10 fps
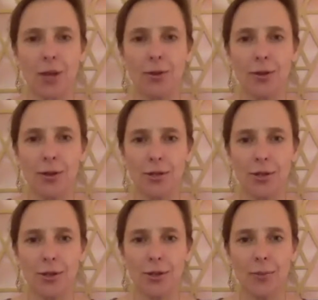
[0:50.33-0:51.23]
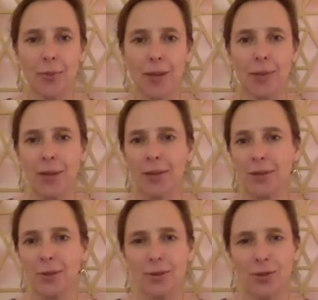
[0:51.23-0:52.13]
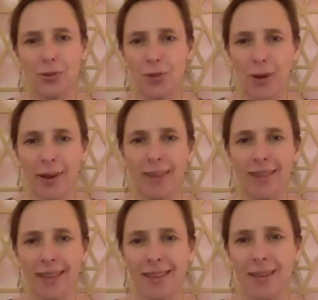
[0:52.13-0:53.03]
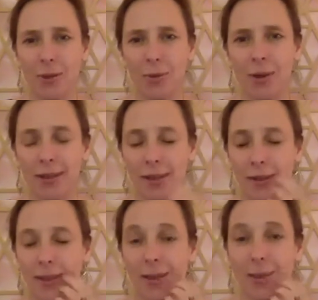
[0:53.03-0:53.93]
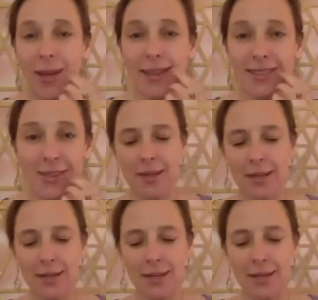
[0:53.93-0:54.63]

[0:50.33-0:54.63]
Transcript: larger pen pencil drawing thing that you want in there, like a pastel.